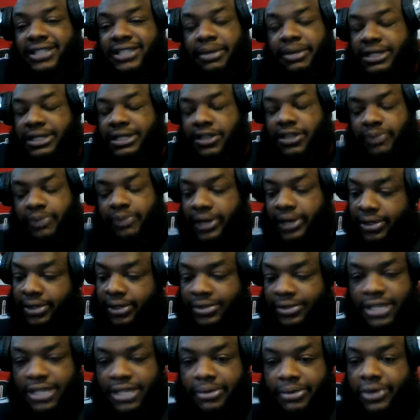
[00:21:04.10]
myself picking
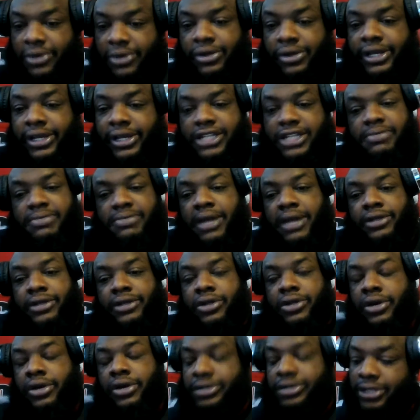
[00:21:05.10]
no team going against my
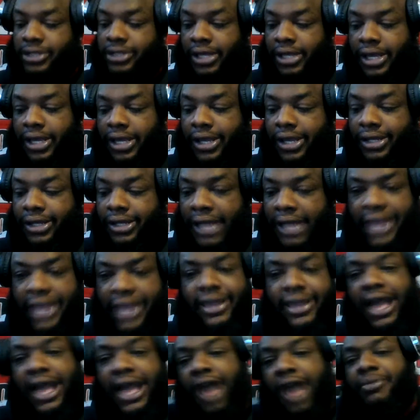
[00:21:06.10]
dogs.
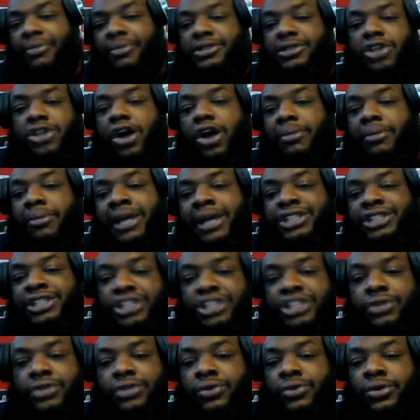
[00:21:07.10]
Like, I'm going to talk my
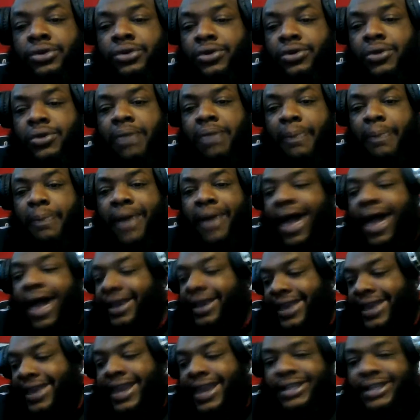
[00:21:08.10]
shit on my
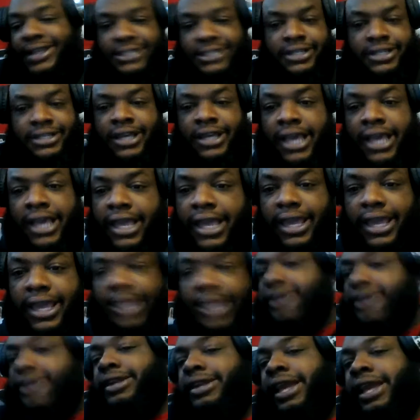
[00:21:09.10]
podcast
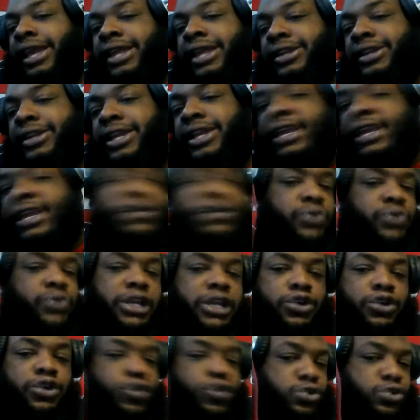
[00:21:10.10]
and
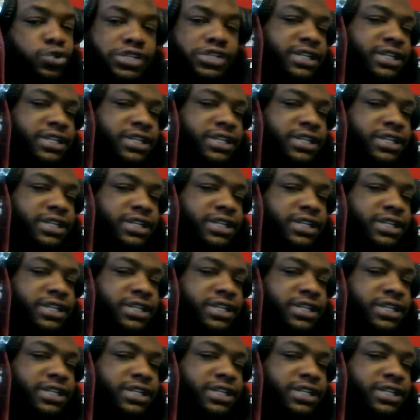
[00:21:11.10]
we lose.